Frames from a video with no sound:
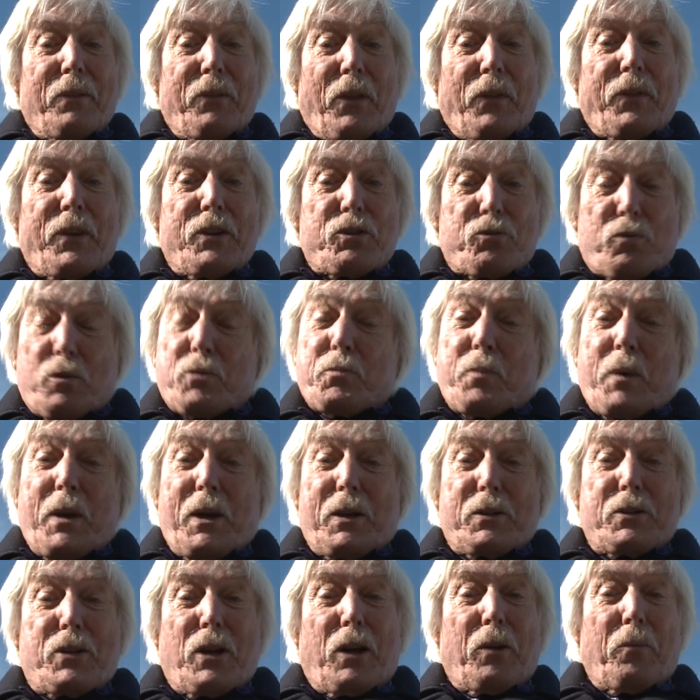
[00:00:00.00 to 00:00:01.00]
that this was
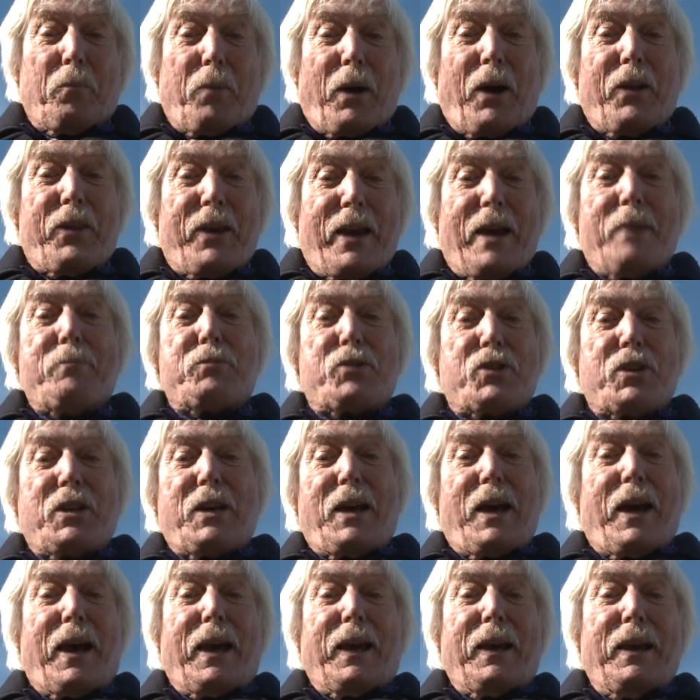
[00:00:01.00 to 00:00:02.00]
being done by the
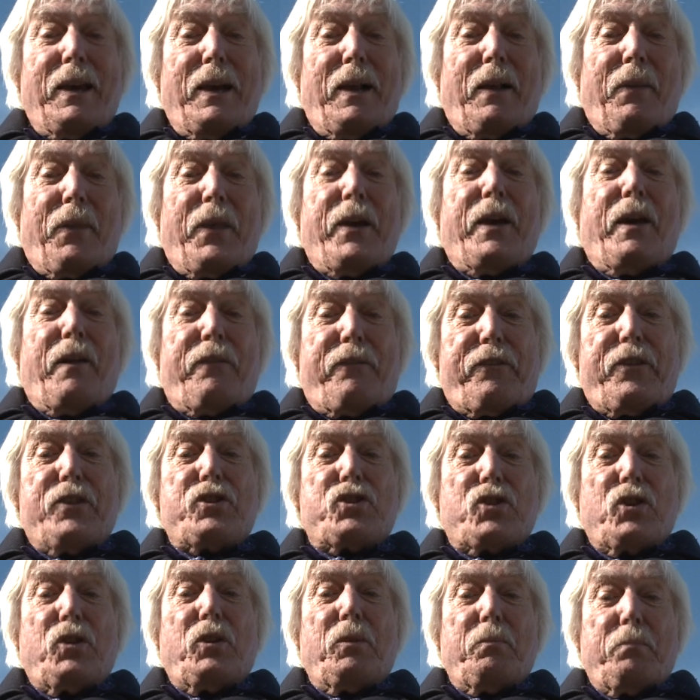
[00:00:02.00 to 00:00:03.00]
MCA, the
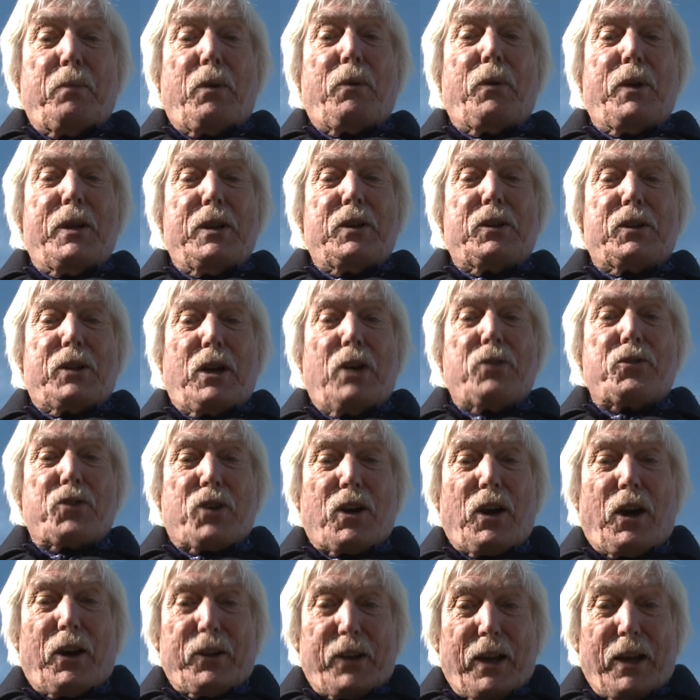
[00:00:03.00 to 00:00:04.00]
official Marine Coast
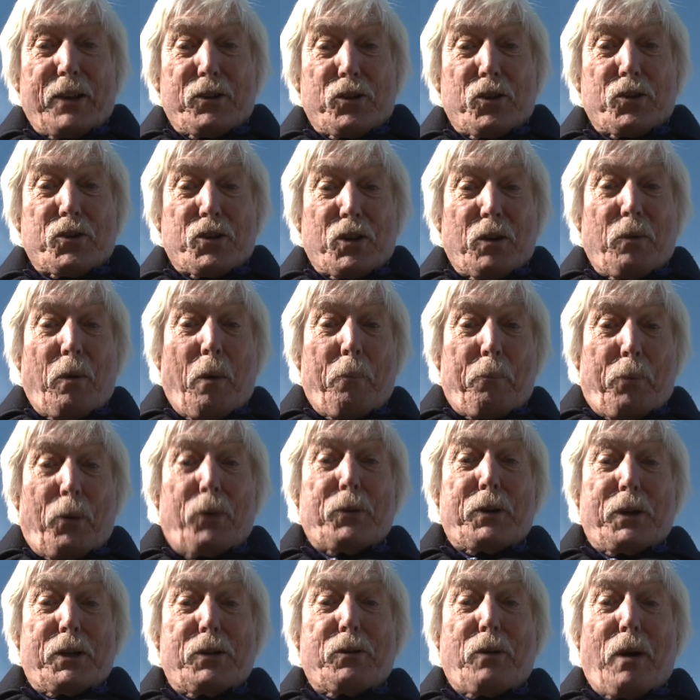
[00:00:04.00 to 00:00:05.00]
Guard agency
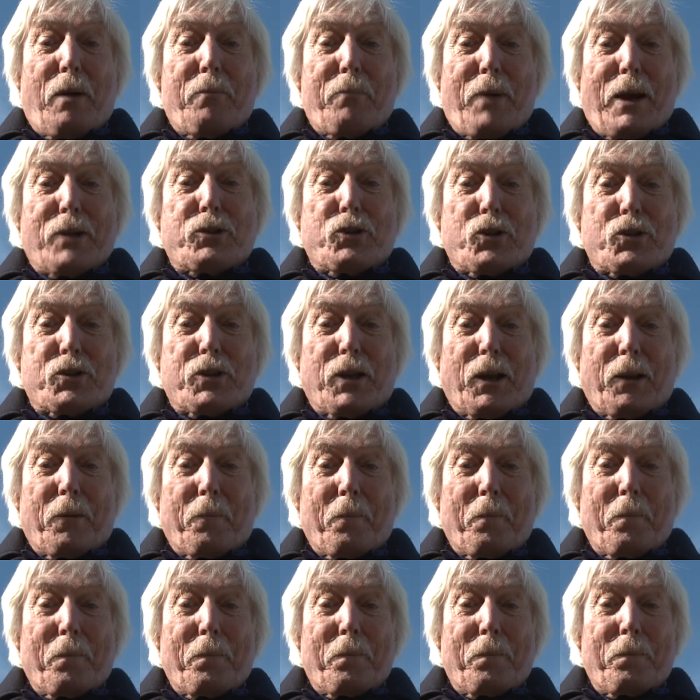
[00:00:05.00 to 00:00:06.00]
reporting to Her Majesty
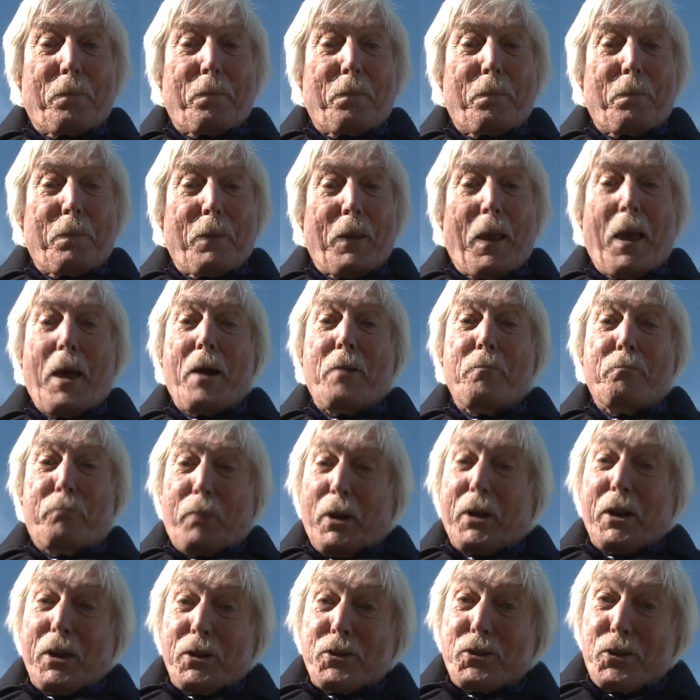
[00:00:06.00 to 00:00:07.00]

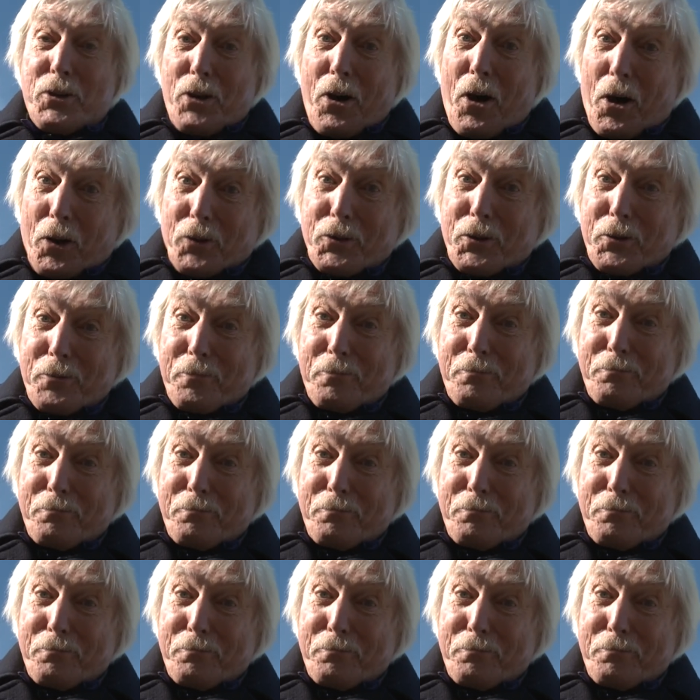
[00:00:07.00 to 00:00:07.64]
but it's not.